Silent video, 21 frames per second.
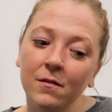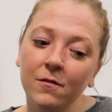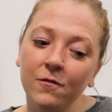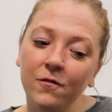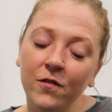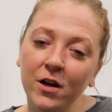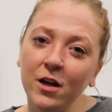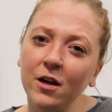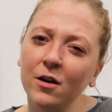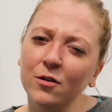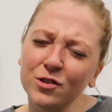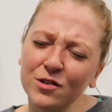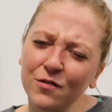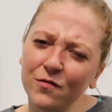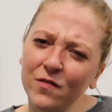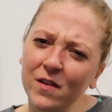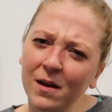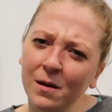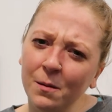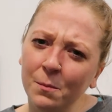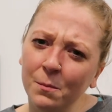videos of
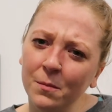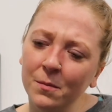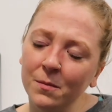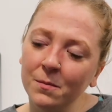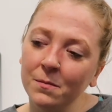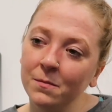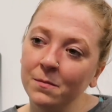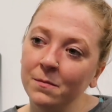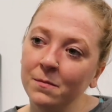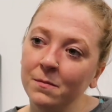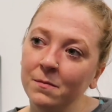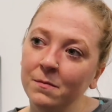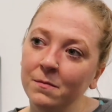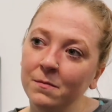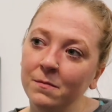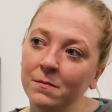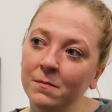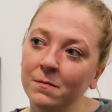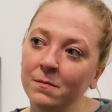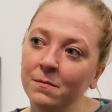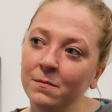them
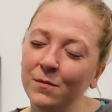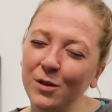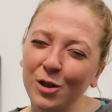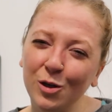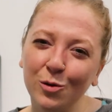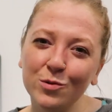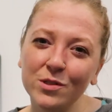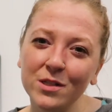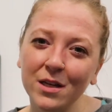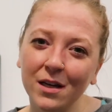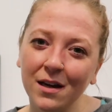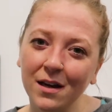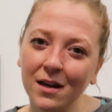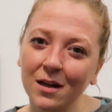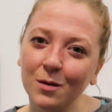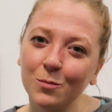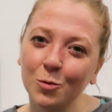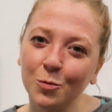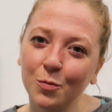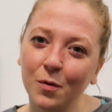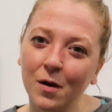using
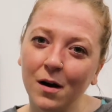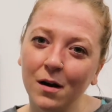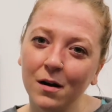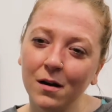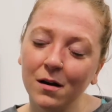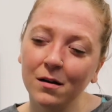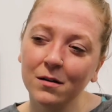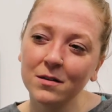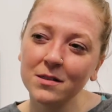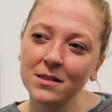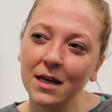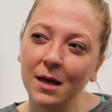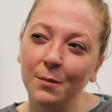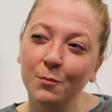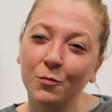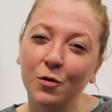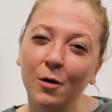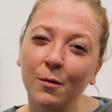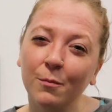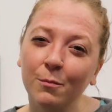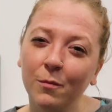animal products and
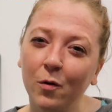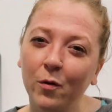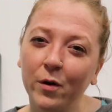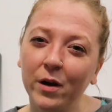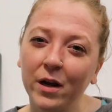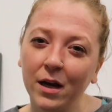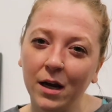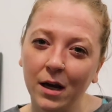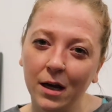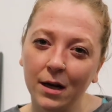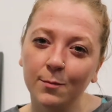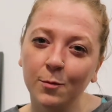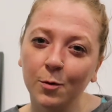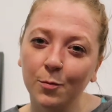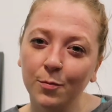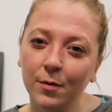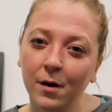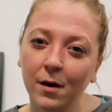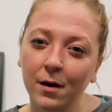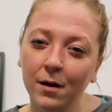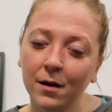promoting animal
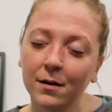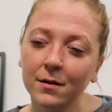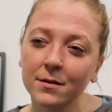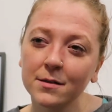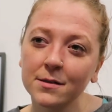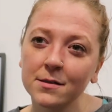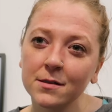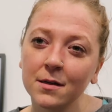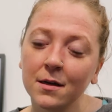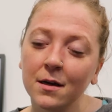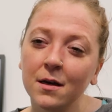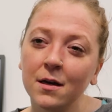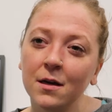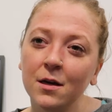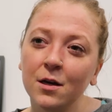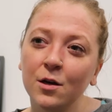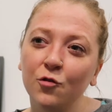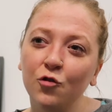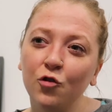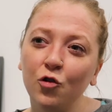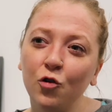products
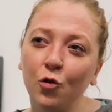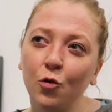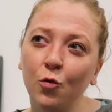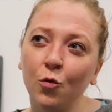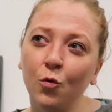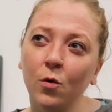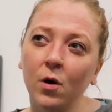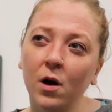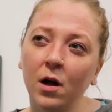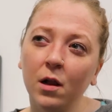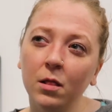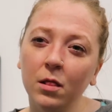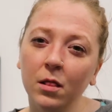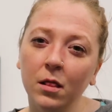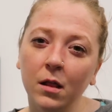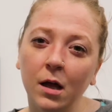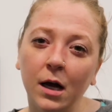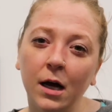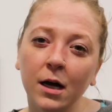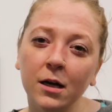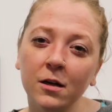to a
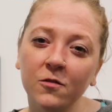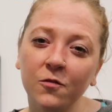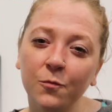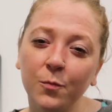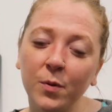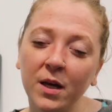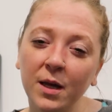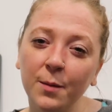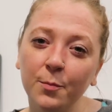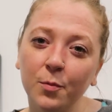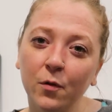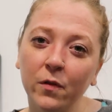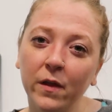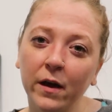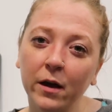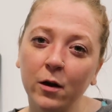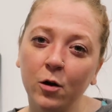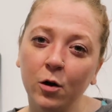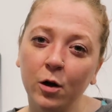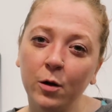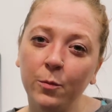lot of people
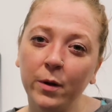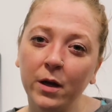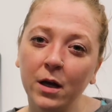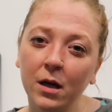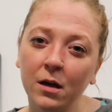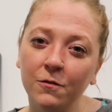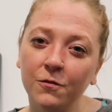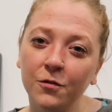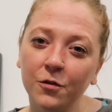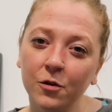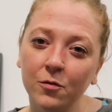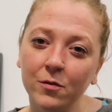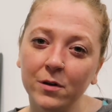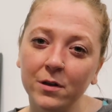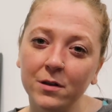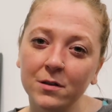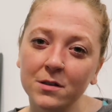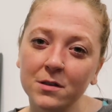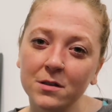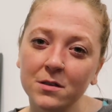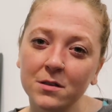that could be
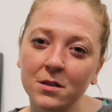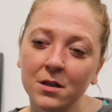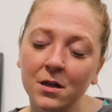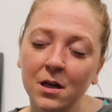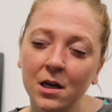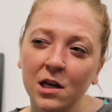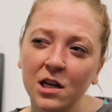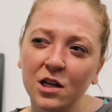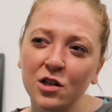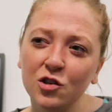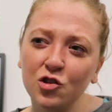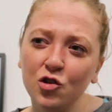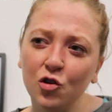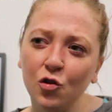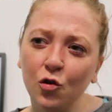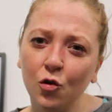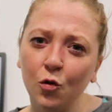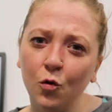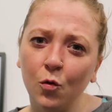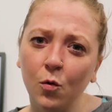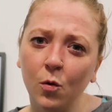influenced
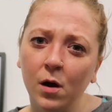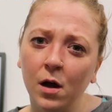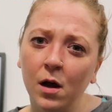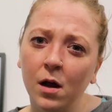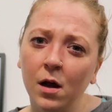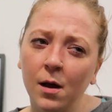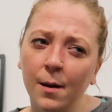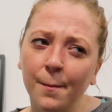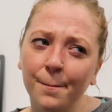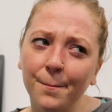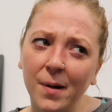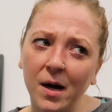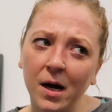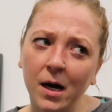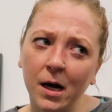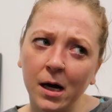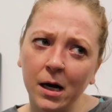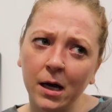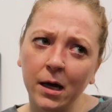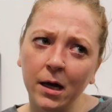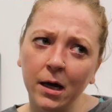to
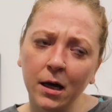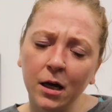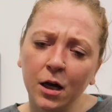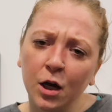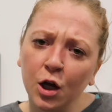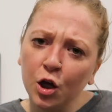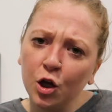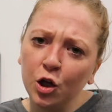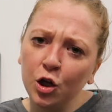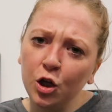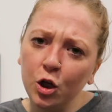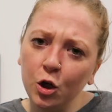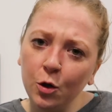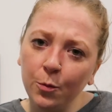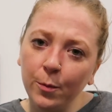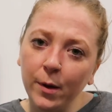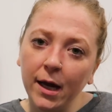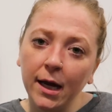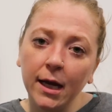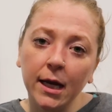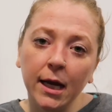buy
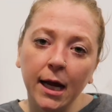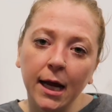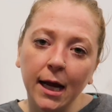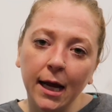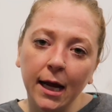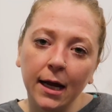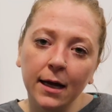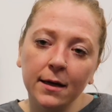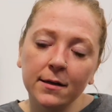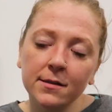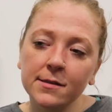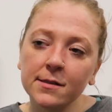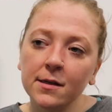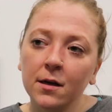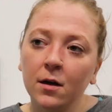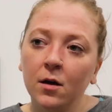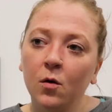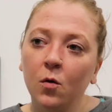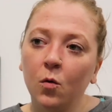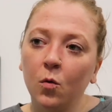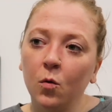humane eggs
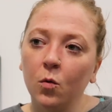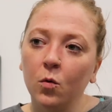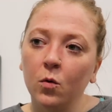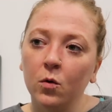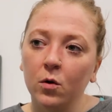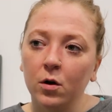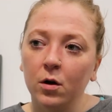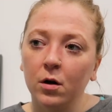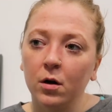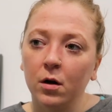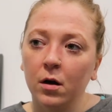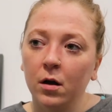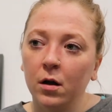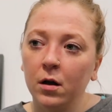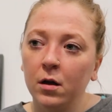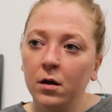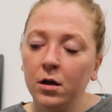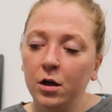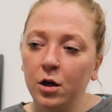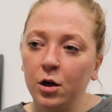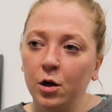or,
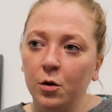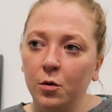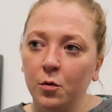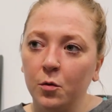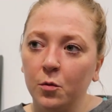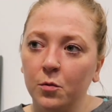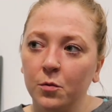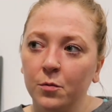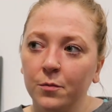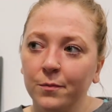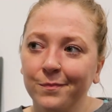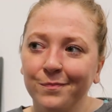you know,